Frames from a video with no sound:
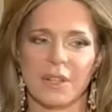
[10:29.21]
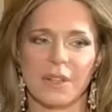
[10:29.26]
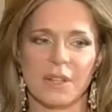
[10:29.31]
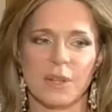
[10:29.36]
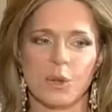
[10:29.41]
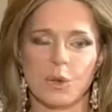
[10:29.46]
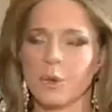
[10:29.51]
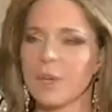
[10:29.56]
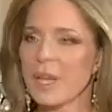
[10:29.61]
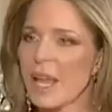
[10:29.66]
the
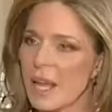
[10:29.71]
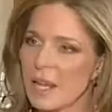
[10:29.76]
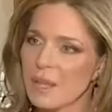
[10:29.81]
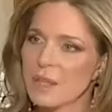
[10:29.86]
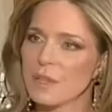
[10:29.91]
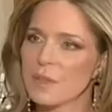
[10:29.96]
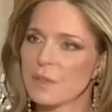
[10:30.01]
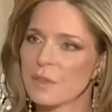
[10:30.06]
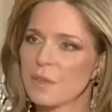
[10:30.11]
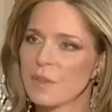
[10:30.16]

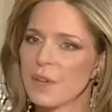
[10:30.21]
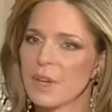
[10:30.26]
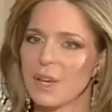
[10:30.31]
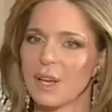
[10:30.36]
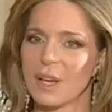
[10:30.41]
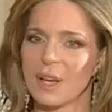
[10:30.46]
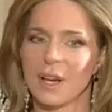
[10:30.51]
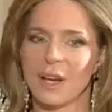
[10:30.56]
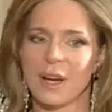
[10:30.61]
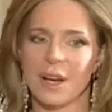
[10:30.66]
creative
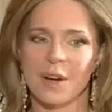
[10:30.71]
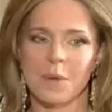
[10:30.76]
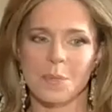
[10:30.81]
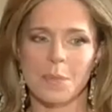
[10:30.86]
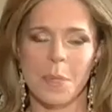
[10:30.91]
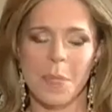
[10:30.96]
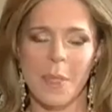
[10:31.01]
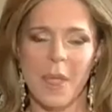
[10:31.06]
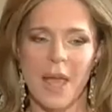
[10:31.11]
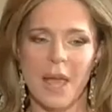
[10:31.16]

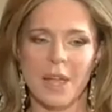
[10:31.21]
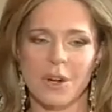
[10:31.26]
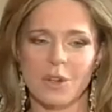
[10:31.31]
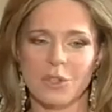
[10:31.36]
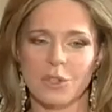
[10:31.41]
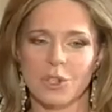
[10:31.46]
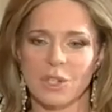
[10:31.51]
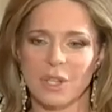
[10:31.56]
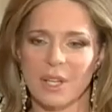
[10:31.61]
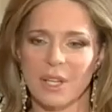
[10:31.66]

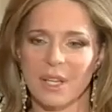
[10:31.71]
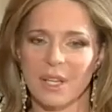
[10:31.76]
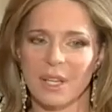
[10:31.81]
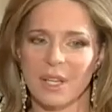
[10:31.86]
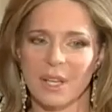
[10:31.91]
energy,